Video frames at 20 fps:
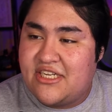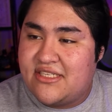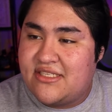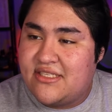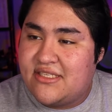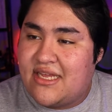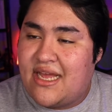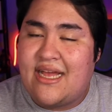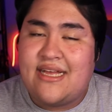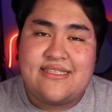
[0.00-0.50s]
to
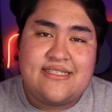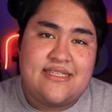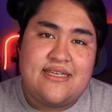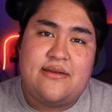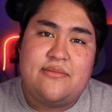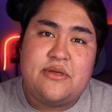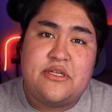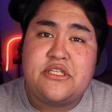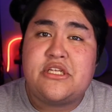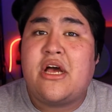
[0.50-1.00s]
ask them
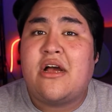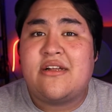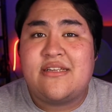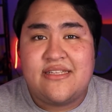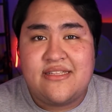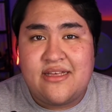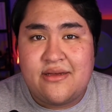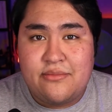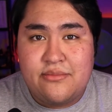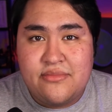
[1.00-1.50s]
and talk to
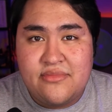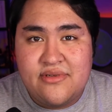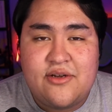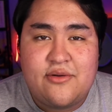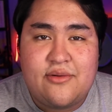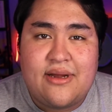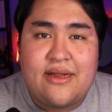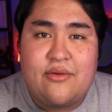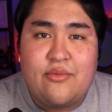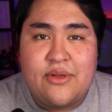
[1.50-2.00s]
them.
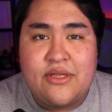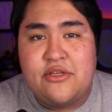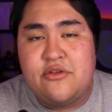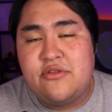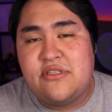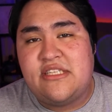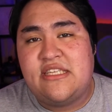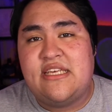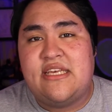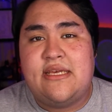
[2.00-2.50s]
Right? When you
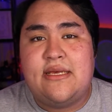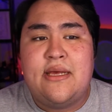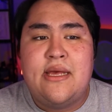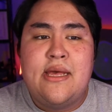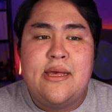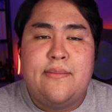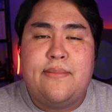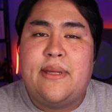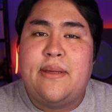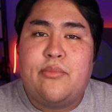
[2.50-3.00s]
see
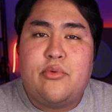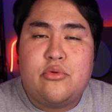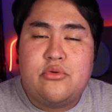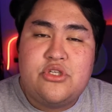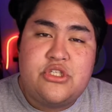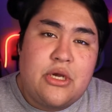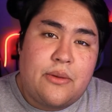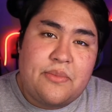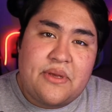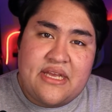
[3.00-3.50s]
people
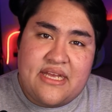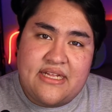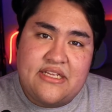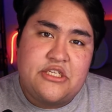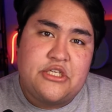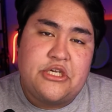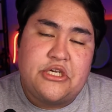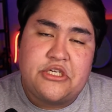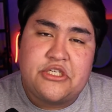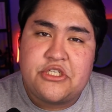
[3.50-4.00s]
jumping into
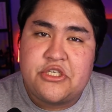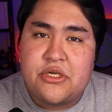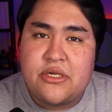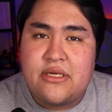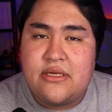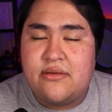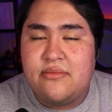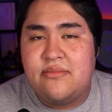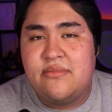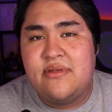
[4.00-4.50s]
your
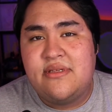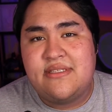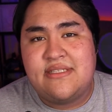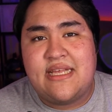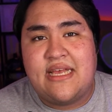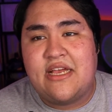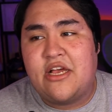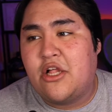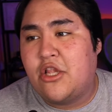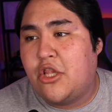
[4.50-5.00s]
stream, saying
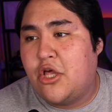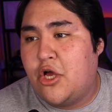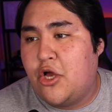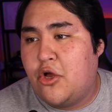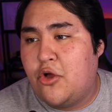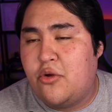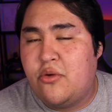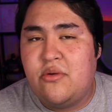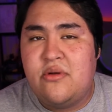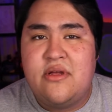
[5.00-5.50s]

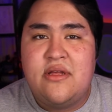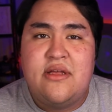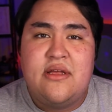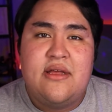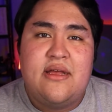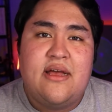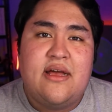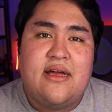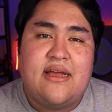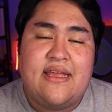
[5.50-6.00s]
hello,
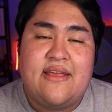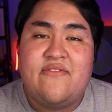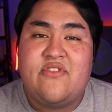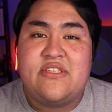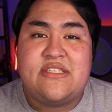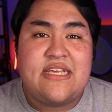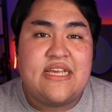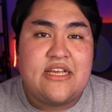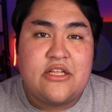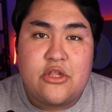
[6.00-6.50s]
even
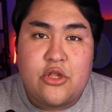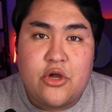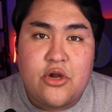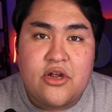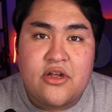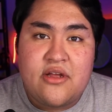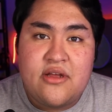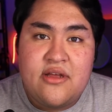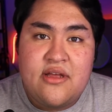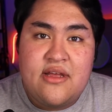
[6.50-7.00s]
saying lurk,
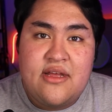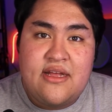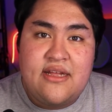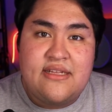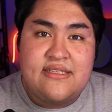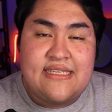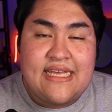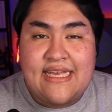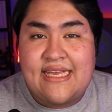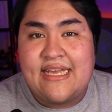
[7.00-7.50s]

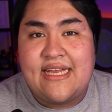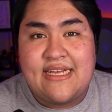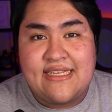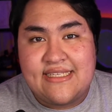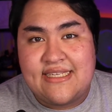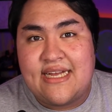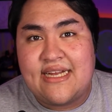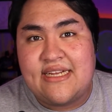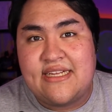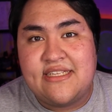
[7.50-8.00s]
taking a
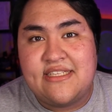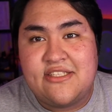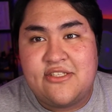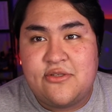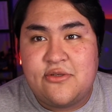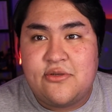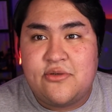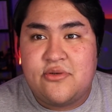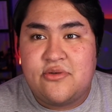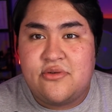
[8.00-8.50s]
second
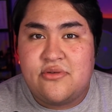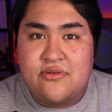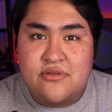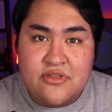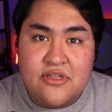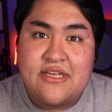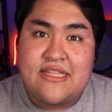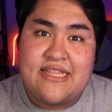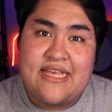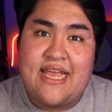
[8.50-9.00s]
to look at
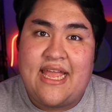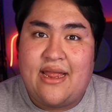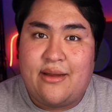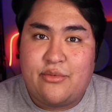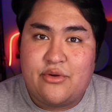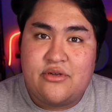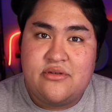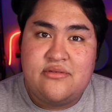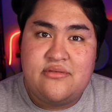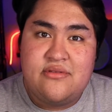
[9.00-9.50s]
the camera,
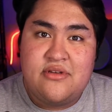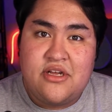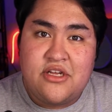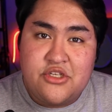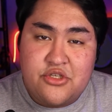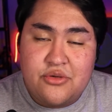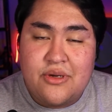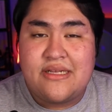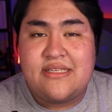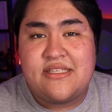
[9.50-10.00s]

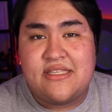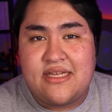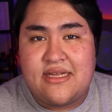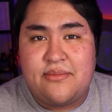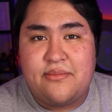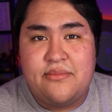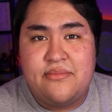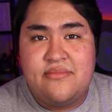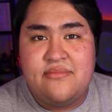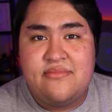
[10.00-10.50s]
address them,
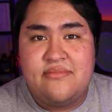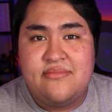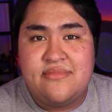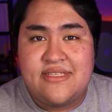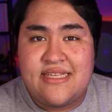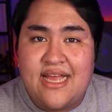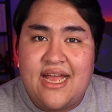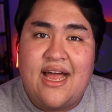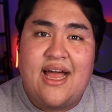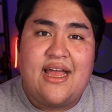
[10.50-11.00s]
say
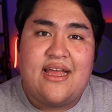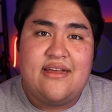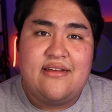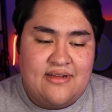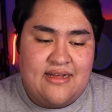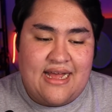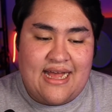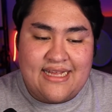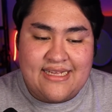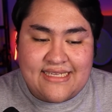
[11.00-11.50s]
hi,
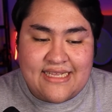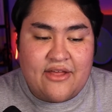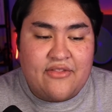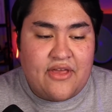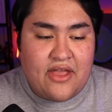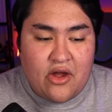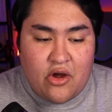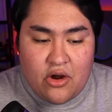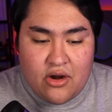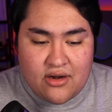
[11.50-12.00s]
ask how they
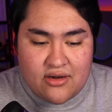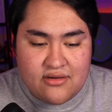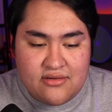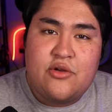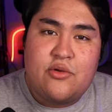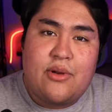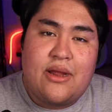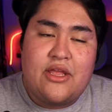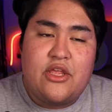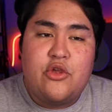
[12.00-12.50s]
are,
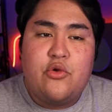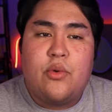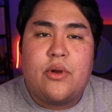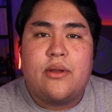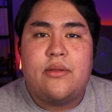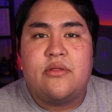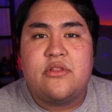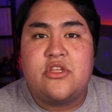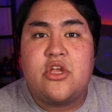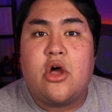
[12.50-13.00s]
right? You want to
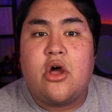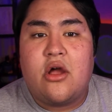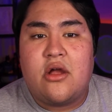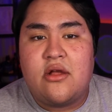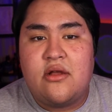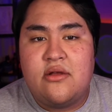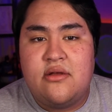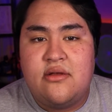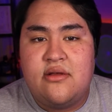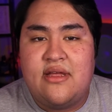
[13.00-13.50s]
talk
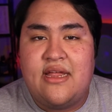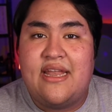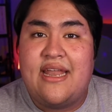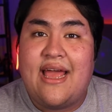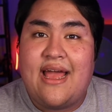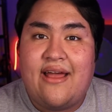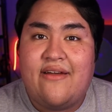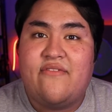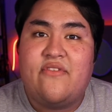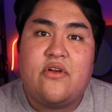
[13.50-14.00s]
and
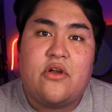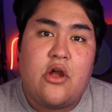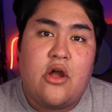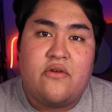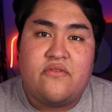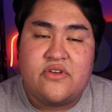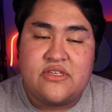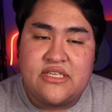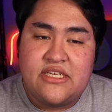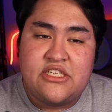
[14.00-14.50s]
have a
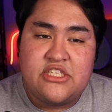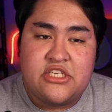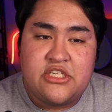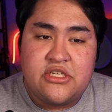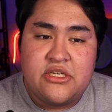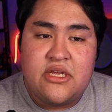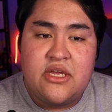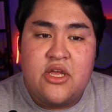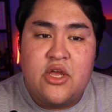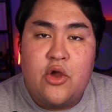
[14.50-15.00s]
conversation
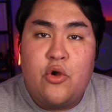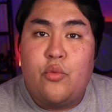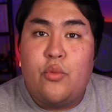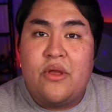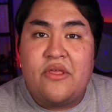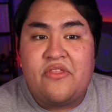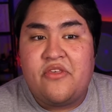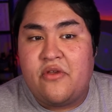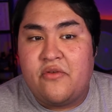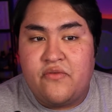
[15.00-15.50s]
with
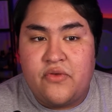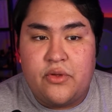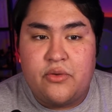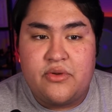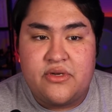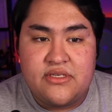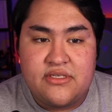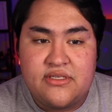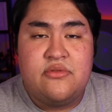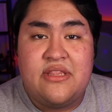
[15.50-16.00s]
your
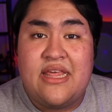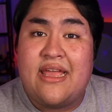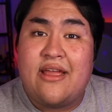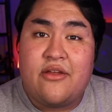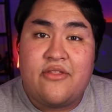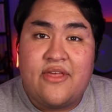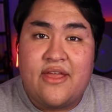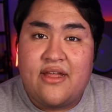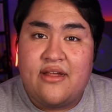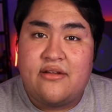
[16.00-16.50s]
viewers. They are
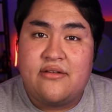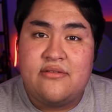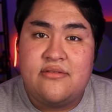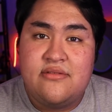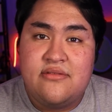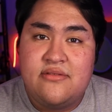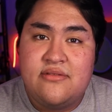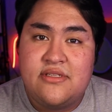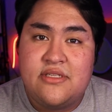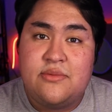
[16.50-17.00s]
there
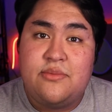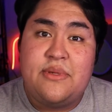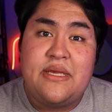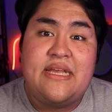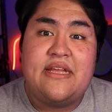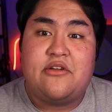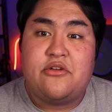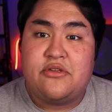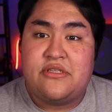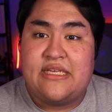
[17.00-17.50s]
to be
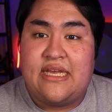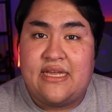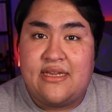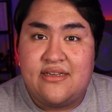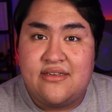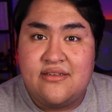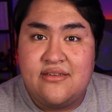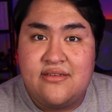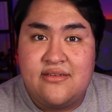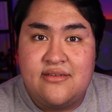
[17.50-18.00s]
entertained
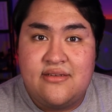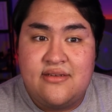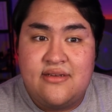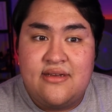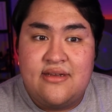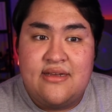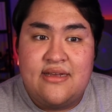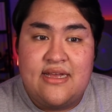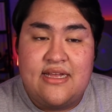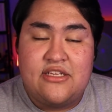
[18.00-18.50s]

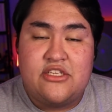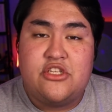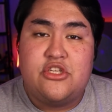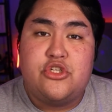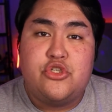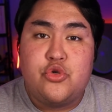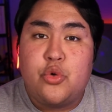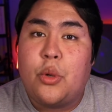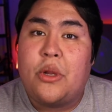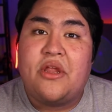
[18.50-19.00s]
and to
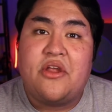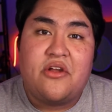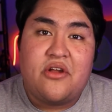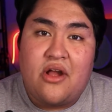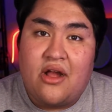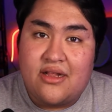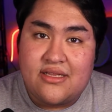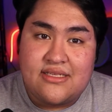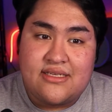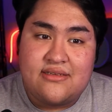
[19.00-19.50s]
enjoy your
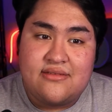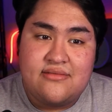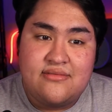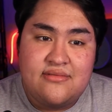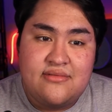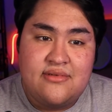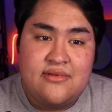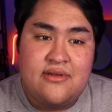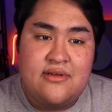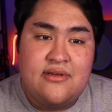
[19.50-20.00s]
content.
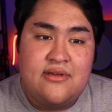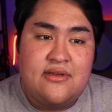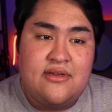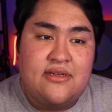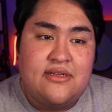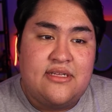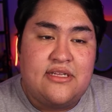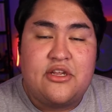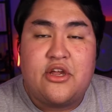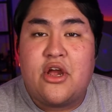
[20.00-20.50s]

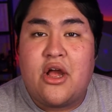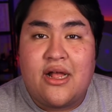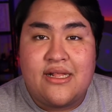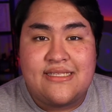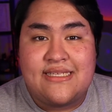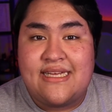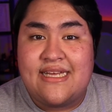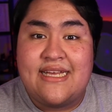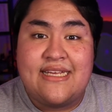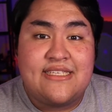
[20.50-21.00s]
And your content
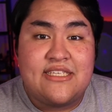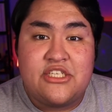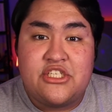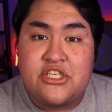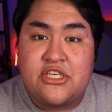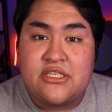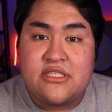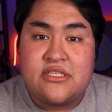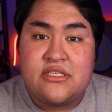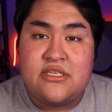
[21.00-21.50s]
isn't
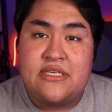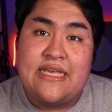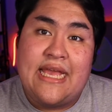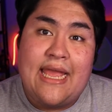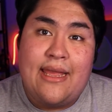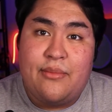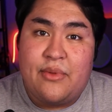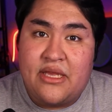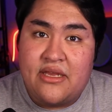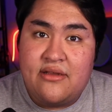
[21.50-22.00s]
just
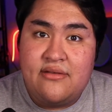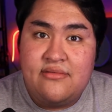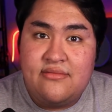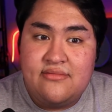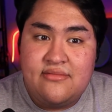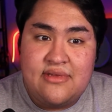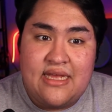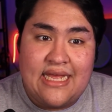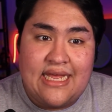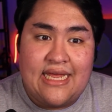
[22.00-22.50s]
gaming
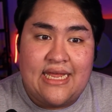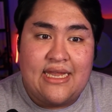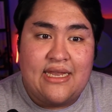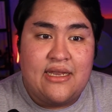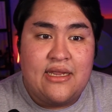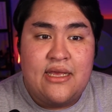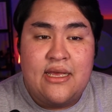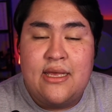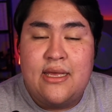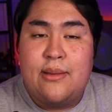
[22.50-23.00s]
and
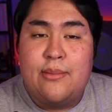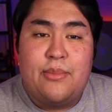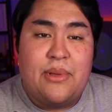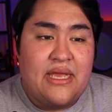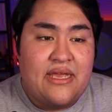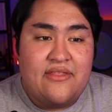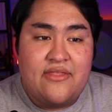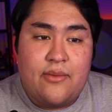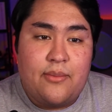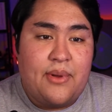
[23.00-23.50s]
being
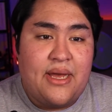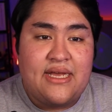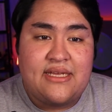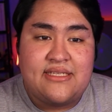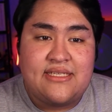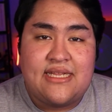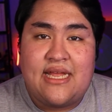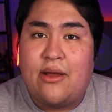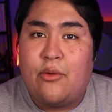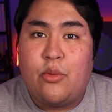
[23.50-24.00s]
the best
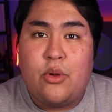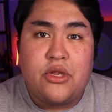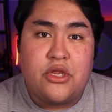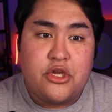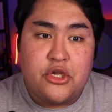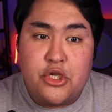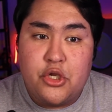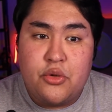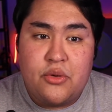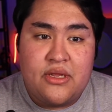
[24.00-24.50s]
at what you're
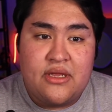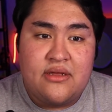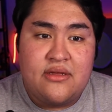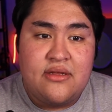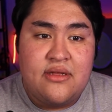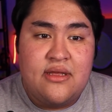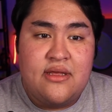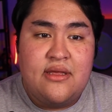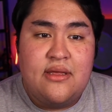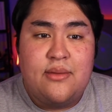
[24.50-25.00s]
doing,
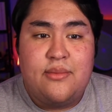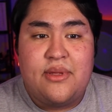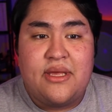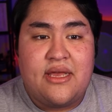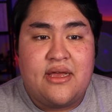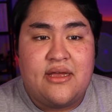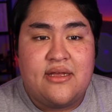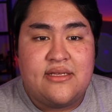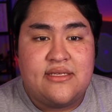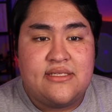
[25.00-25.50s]

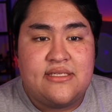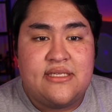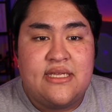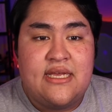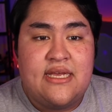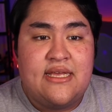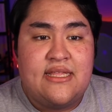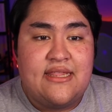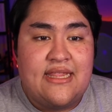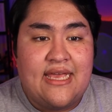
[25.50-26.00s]
because
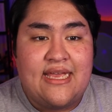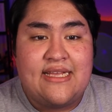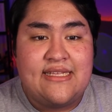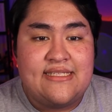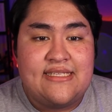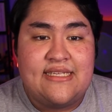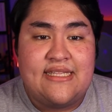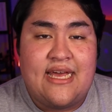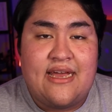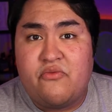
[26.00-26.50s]
they can see
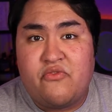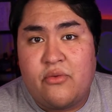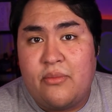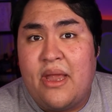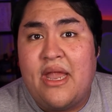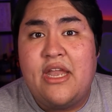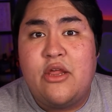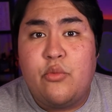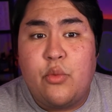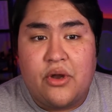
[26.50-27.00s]
that from
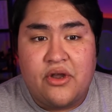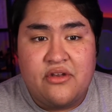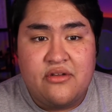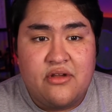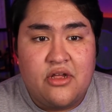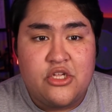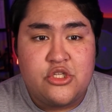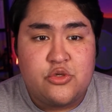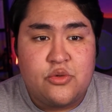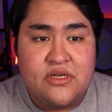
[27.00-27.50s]
anyone on
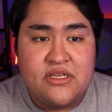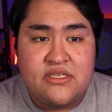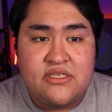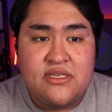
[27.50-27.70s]
Twitch.